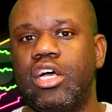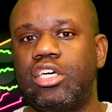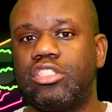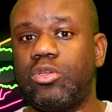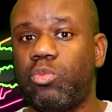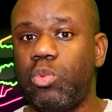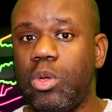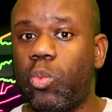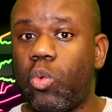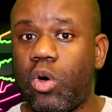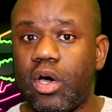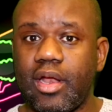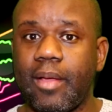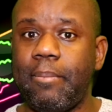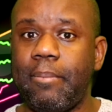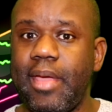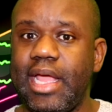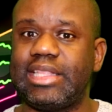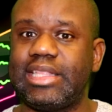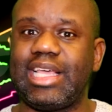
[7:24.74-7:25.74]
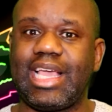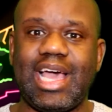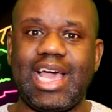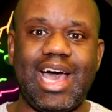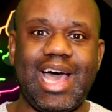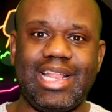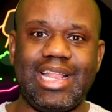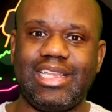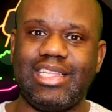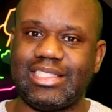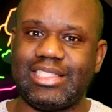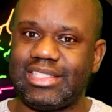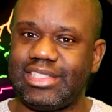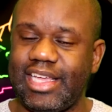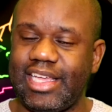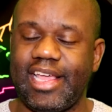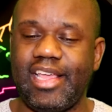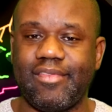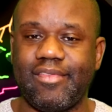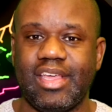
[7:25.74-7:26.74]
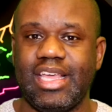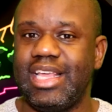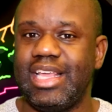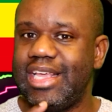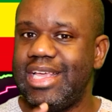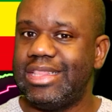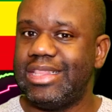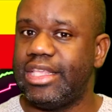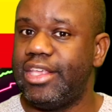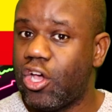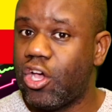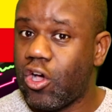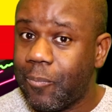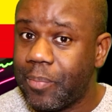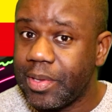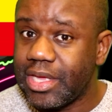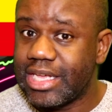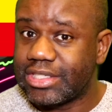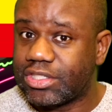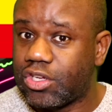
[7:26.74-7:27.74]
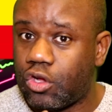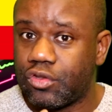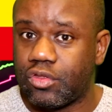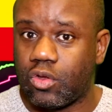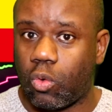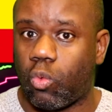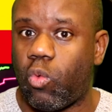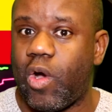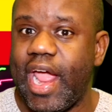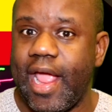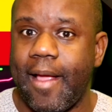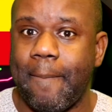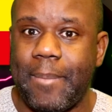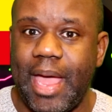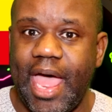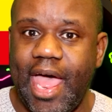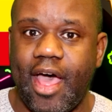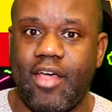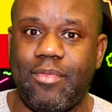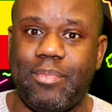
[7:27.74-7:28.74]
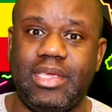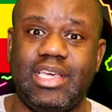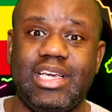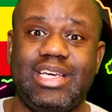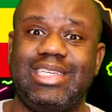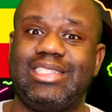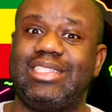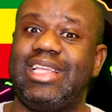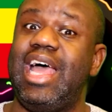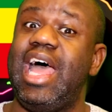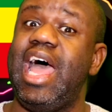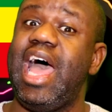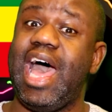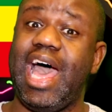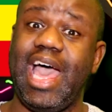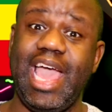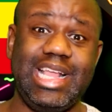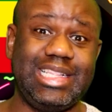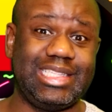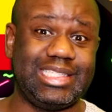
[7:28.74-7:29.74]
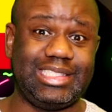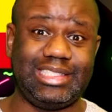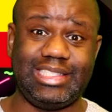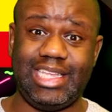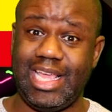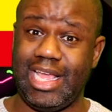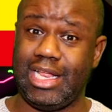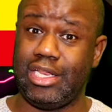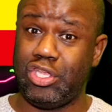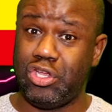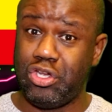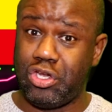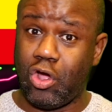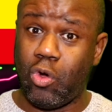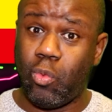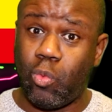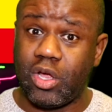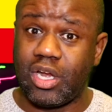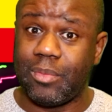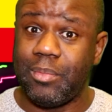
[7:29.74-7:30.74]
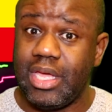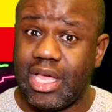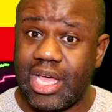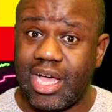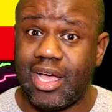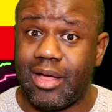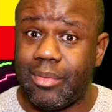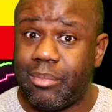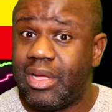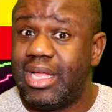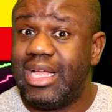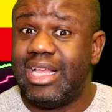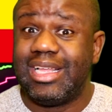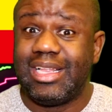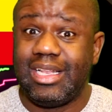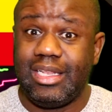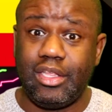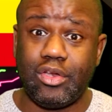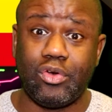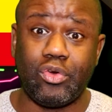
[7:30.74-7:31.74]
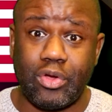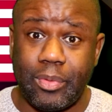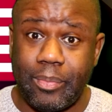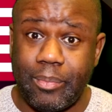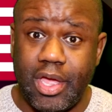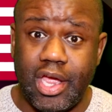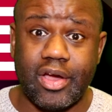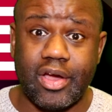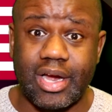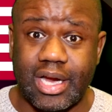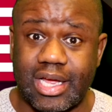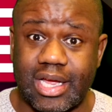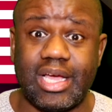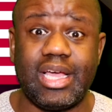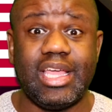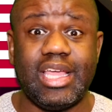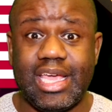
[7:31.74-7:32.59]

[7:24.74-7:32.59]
So we want to make the continent safe. Ethiopia is on the right path because I hate to say it, you don't want to become little America